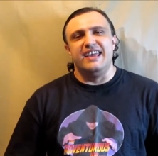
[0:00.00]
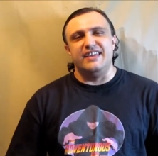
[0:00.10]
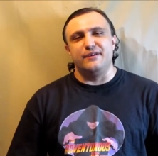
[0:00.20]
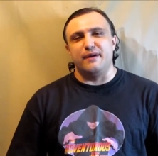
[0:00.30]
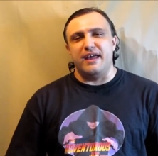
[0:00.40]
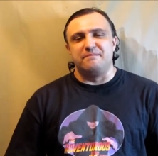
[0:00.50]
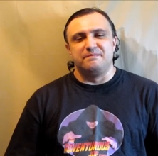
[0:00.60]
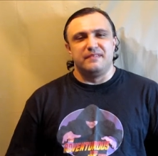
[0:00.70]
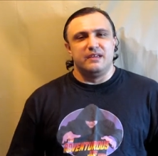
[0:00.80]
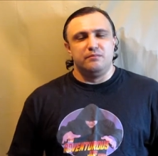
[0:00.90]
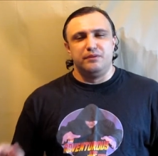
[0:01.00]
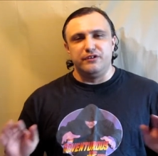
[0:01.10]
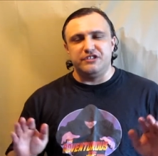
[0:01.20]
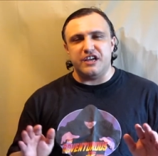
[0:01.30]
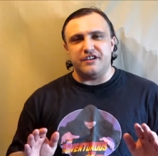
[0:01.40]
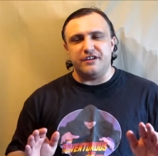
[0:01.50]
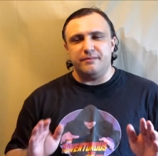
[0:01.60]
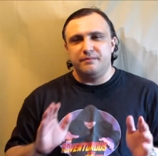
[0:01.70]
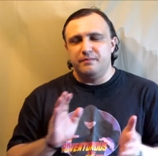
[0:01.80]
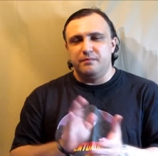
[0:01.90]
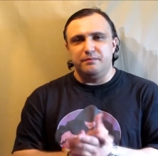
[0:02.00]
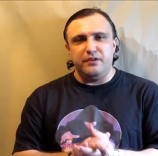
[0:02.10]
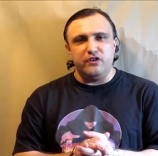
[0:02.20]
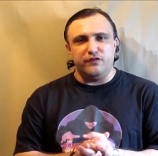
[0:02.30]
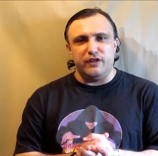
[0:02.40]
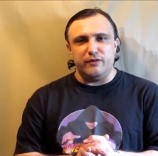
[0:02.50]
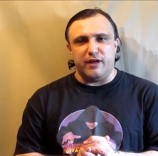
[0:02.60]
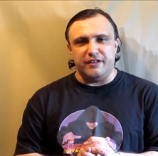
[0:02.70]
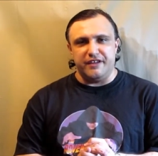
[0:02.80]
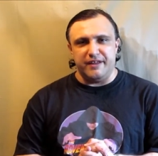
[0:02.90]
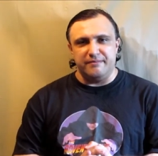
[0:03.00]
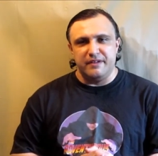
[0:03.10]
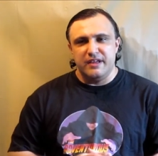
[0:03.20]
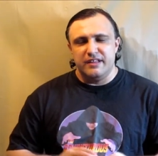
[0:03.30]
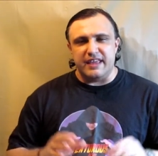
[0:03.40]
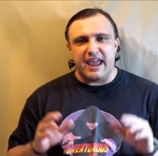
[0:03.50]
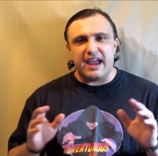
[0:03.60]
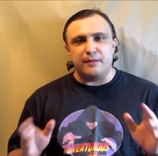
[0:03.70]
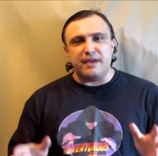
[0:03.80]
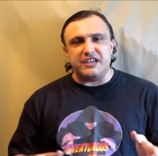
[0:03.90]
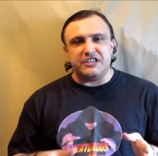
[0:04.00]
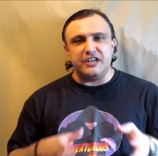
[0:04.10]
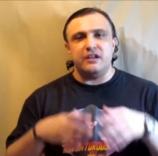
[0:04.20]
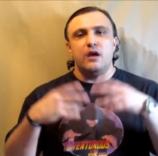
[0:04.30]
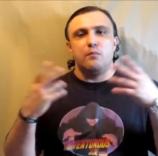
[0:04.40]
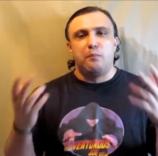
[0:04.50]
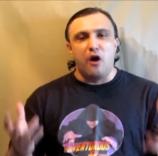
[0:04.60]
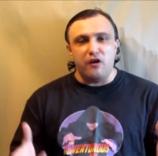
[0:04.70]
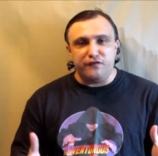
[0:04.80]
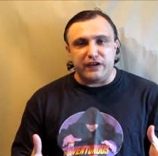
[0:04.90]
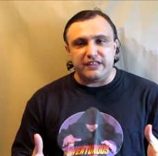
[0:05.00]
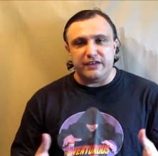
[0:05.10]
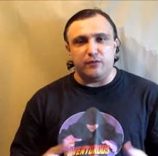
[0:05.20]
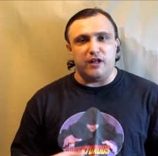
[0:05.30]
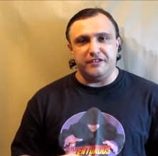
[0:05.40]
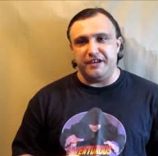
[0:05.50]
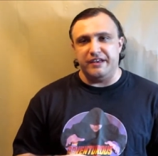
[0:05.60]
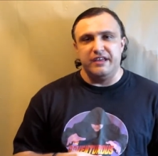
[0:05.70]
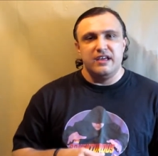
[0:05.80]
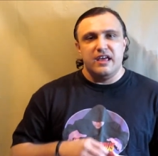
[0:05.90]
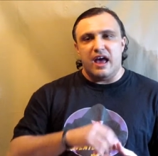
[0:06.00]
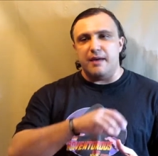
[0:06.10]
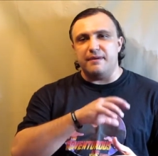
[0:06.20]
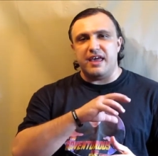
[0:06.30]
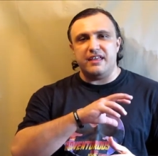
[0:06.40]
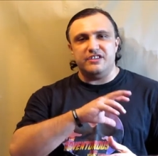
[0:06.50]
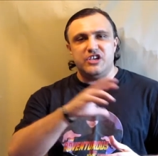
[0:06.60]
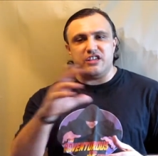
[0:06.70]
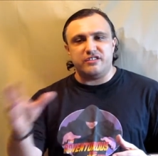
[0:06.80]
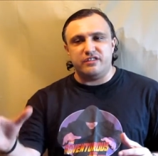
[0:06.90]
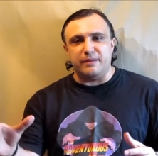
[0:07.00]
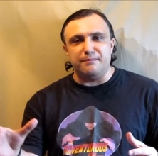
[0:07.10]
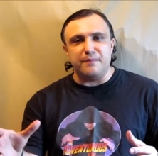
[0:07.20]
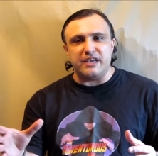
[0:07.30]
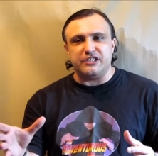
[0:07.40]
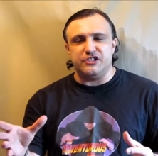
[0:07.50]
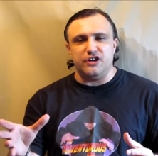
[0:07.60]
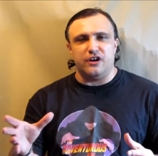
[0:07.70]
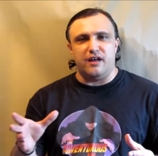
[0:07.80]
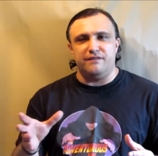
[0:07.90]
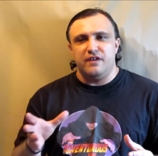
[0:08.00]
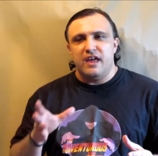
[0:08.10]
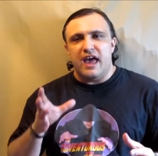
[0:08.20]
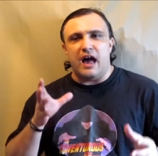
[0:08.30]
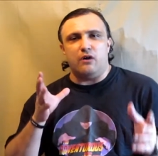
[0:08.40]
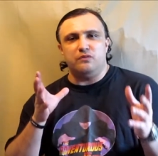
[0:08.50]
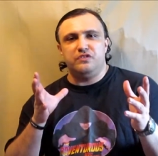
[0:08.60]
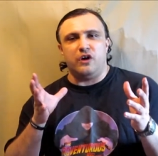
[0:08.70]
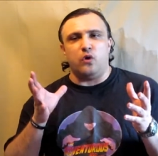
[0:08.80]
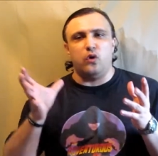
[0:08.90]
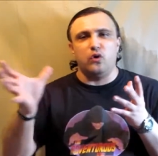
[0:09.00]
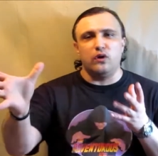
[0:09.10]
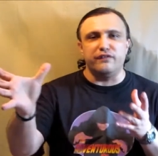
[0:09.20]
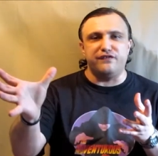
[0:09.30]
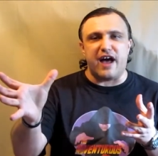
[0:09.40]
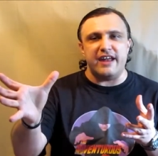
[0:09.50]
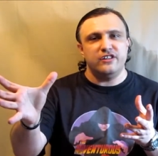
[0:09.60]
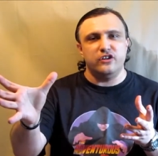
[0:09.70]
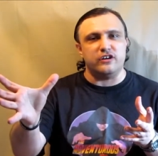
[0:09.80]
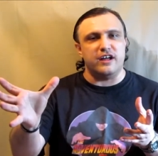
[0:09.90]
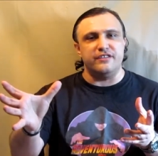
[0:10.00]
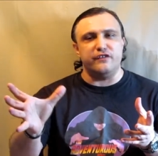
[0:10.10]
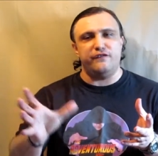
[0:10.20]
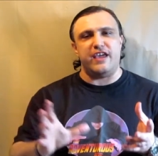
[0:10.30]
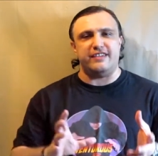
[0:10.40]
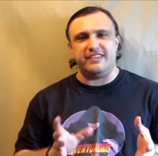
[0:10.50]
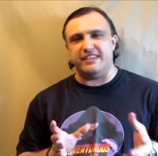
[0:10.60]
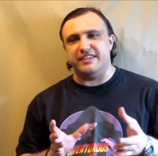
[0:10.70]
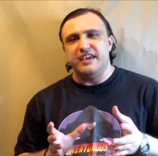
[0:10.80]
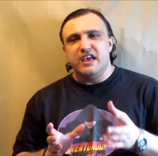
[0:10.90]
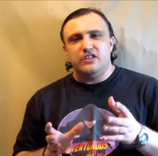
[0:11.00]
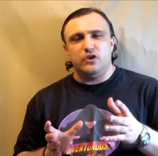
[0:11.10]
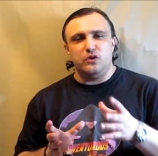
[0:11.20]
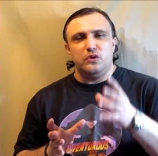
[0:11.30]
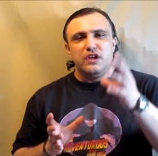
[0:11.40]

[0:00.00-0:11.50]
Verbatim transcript: Either way, Blue Gender, beautifully well done. The animation, perfectly well done. I mean, just the mixture of how the horrified look on their faces to